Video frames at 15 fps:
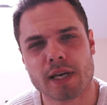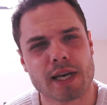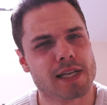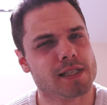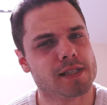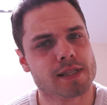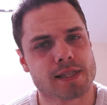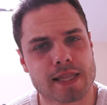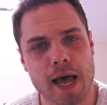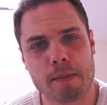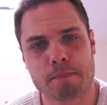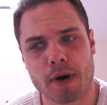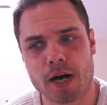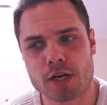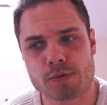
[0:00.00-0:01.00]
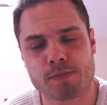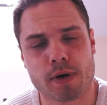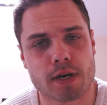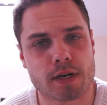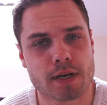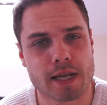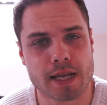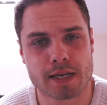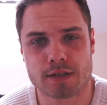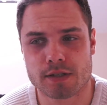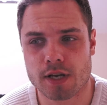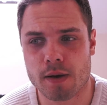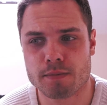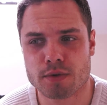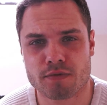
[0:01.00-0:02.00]
isn't that much, but in
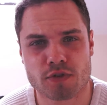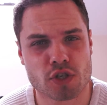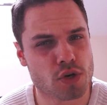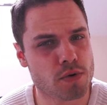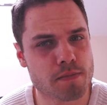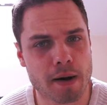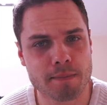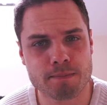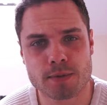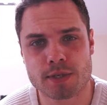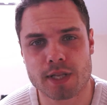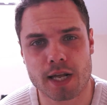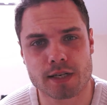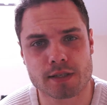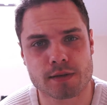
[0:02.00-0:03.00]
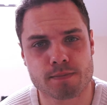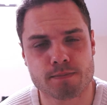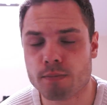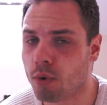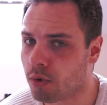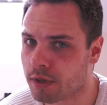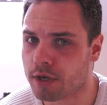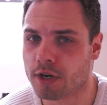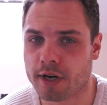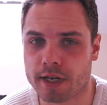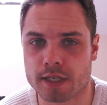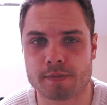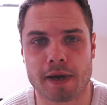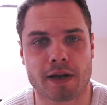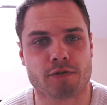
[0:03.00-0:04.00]
terms of 2 months, that's more than you'd
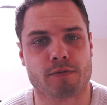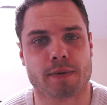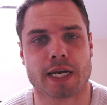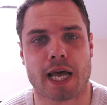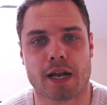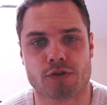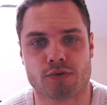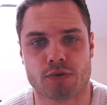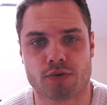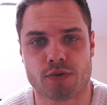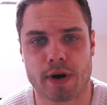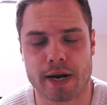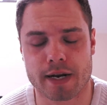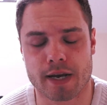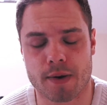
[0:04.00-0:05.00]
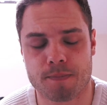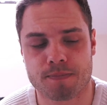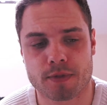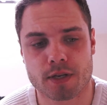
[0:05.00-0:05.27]
expect from a natural trainer.